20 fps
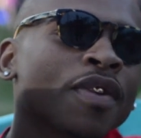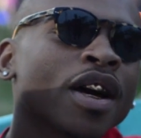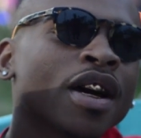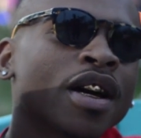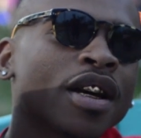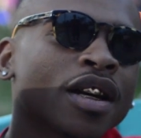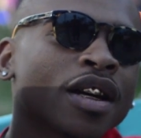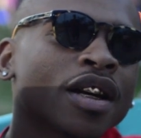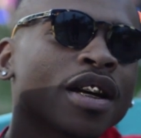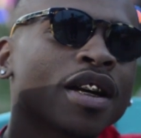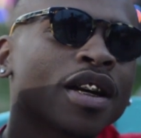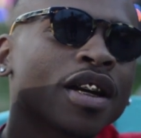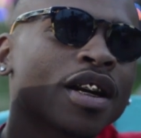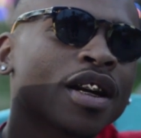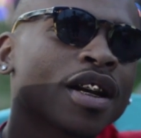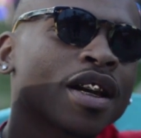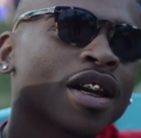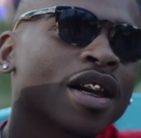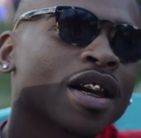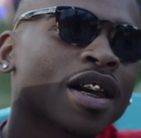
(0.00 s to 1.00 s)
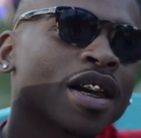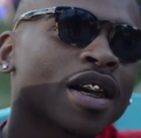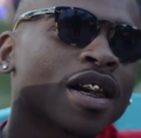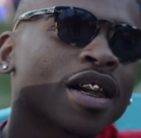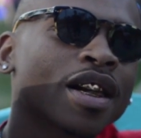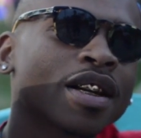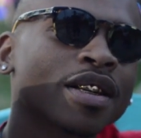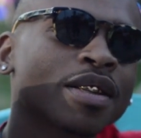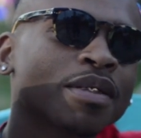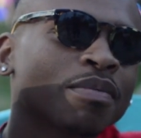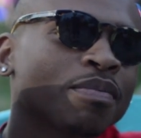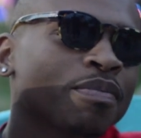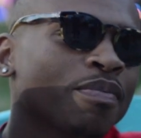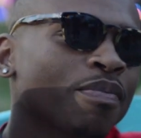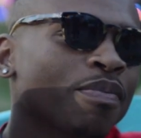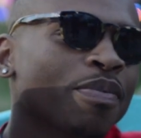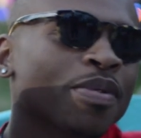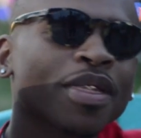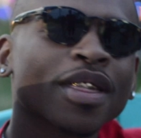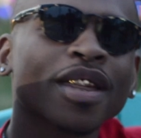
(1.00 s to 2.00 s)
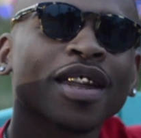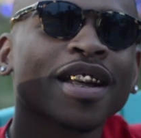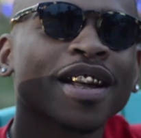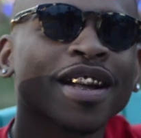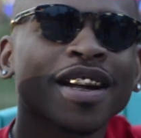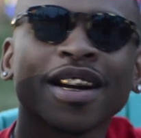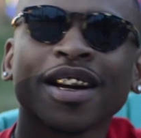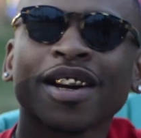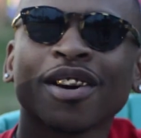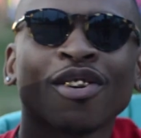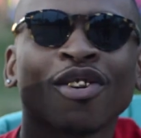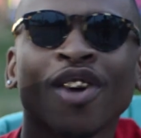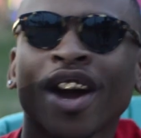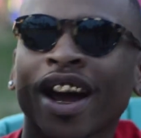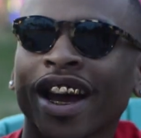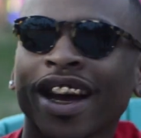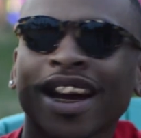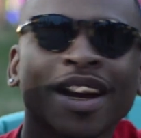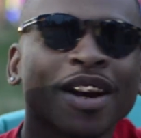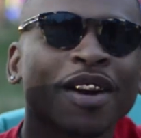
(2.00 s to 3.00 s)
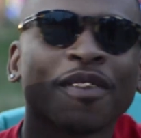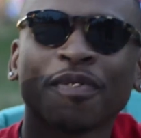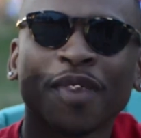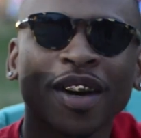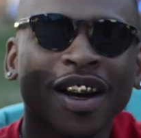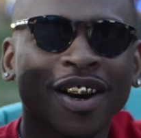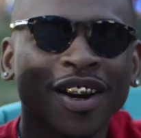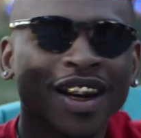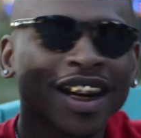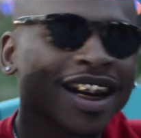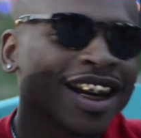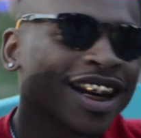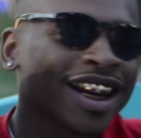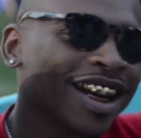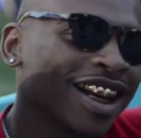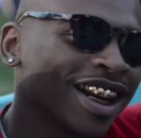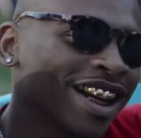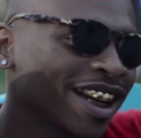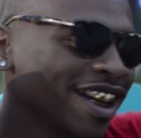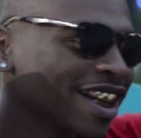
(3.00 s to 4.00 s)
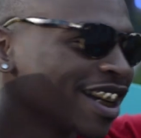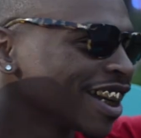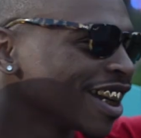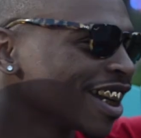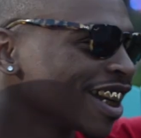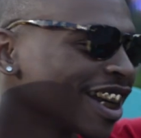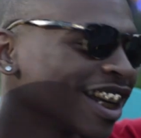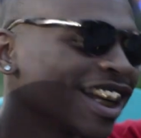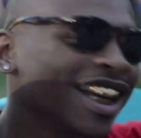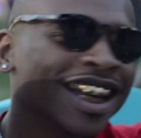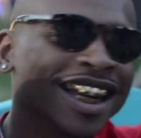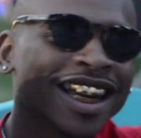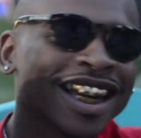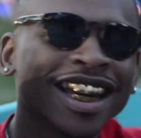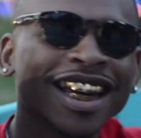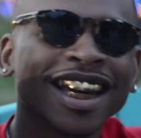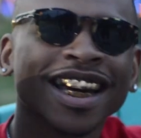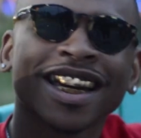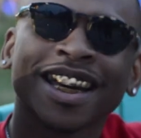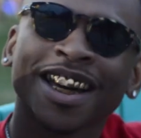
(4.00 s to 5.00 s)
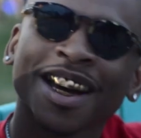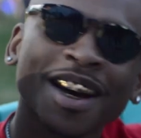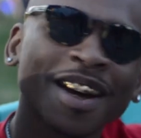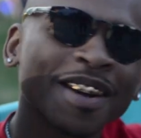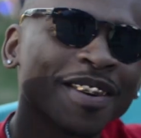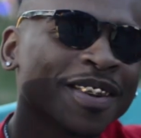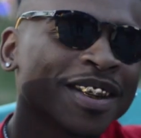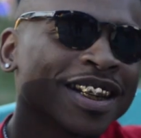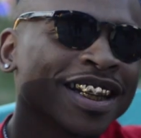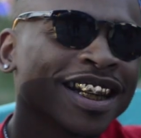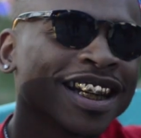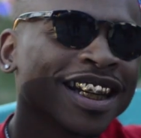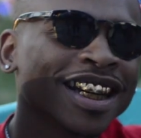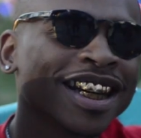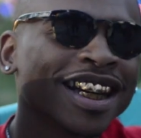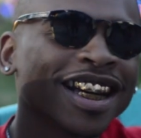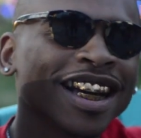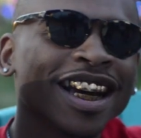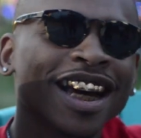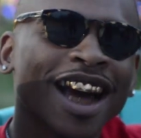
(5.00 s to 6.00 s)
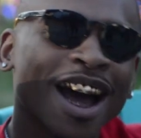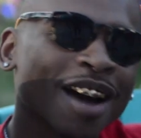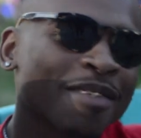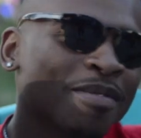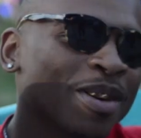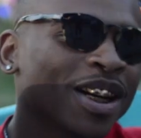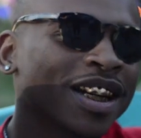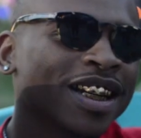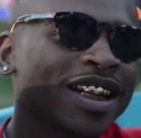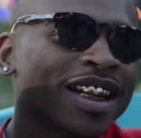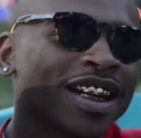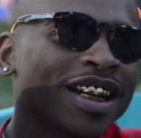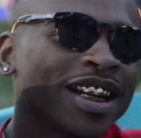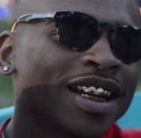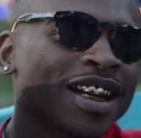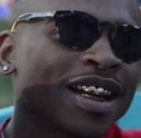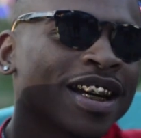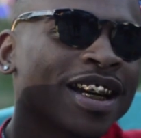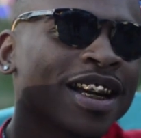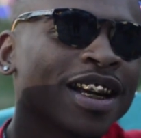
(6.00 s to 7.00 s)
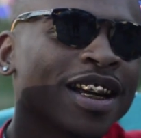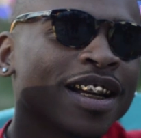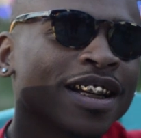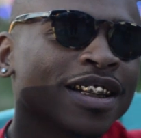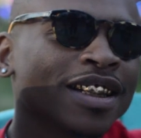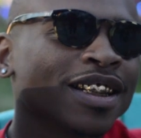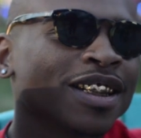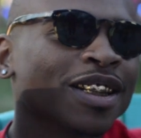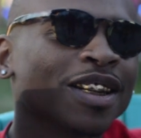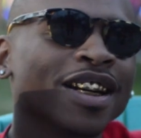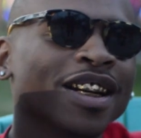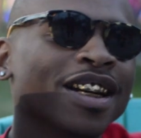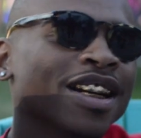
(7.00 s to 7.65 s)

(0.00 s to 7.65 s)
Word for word: So you could have got a car, you could have got a crib. Right. You could have got anything in the world, but you bought cheating. Yeah. Is this on Amazon or eBay?